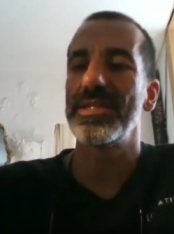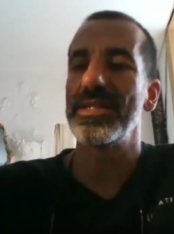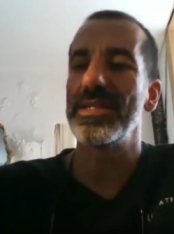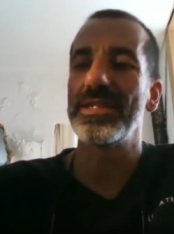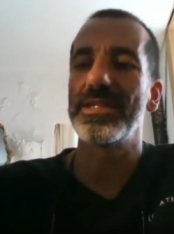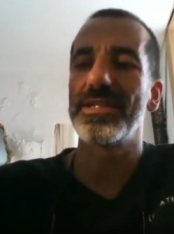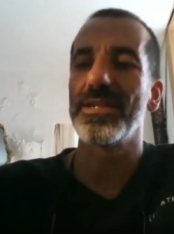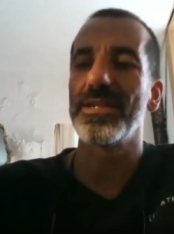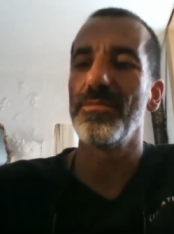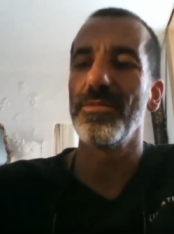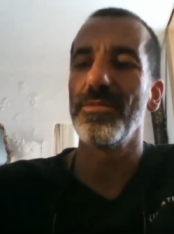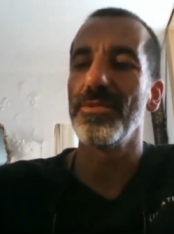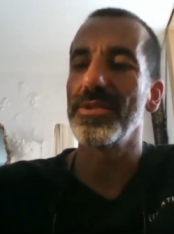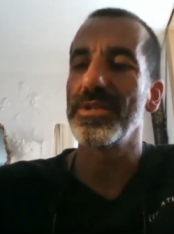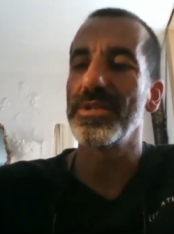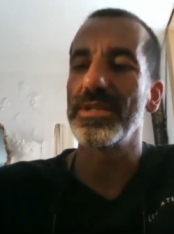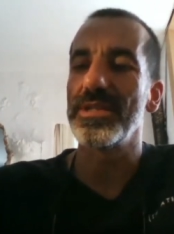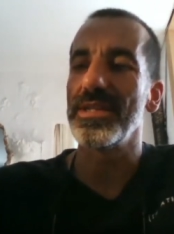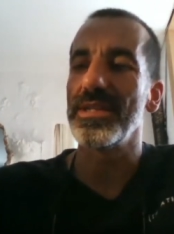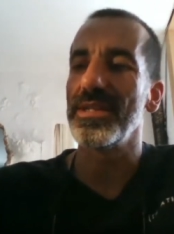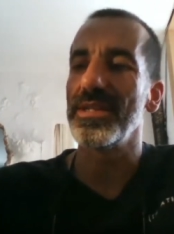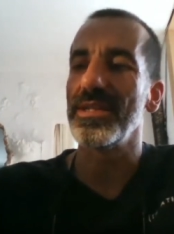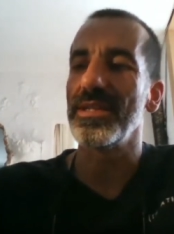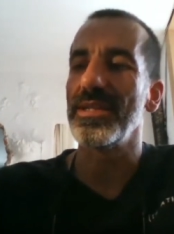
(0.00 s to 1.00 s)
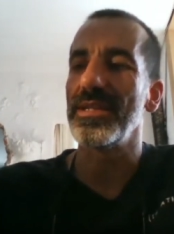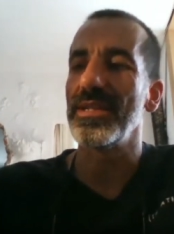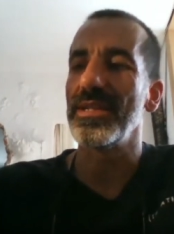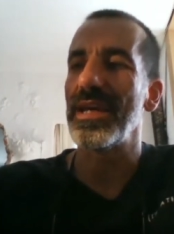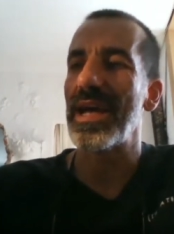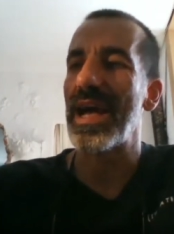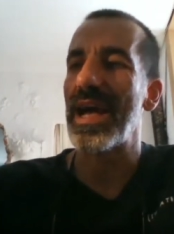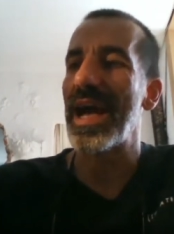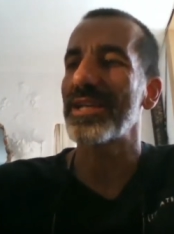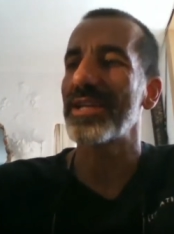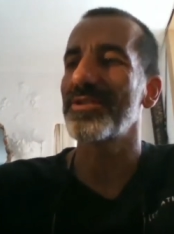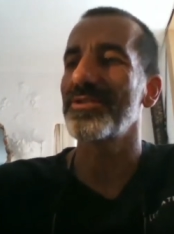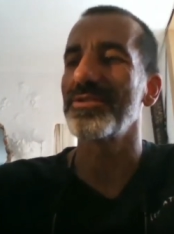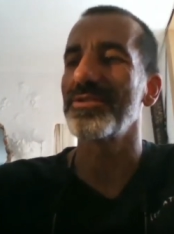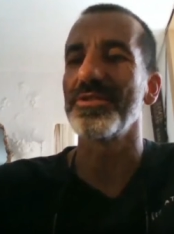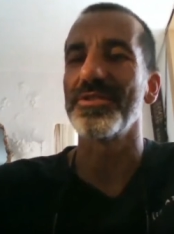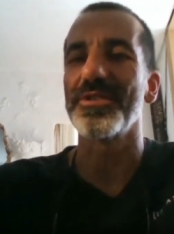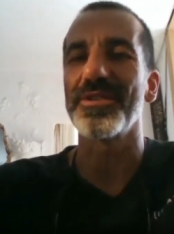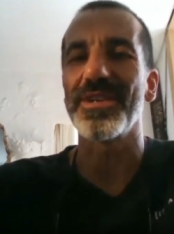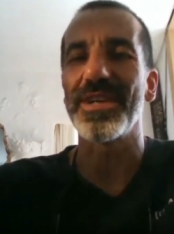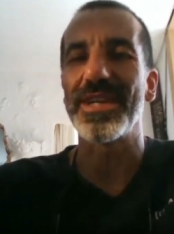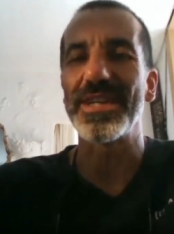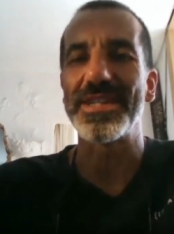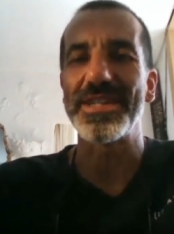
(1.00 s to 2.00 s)
needs a
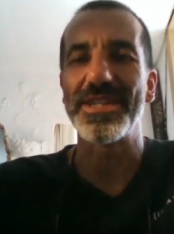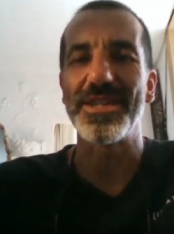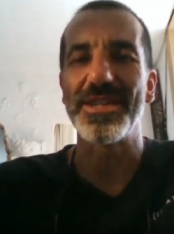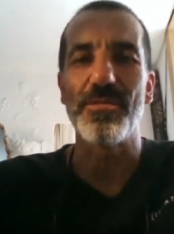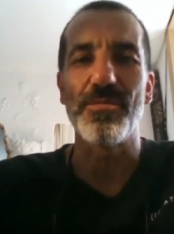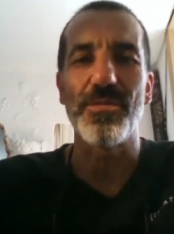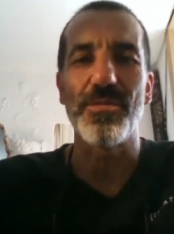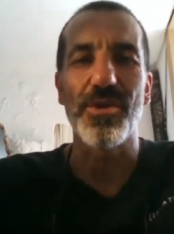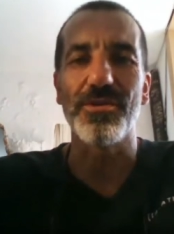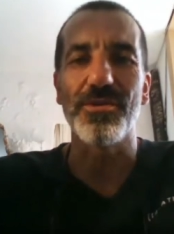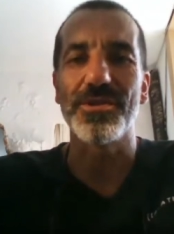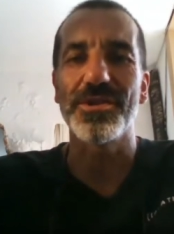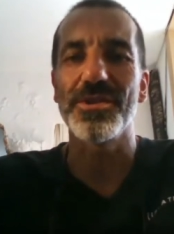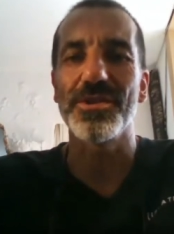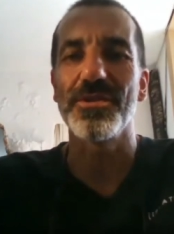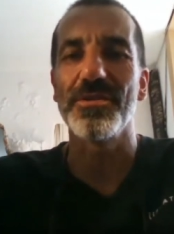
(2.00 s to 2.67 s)
multi-actor, let's see, approach.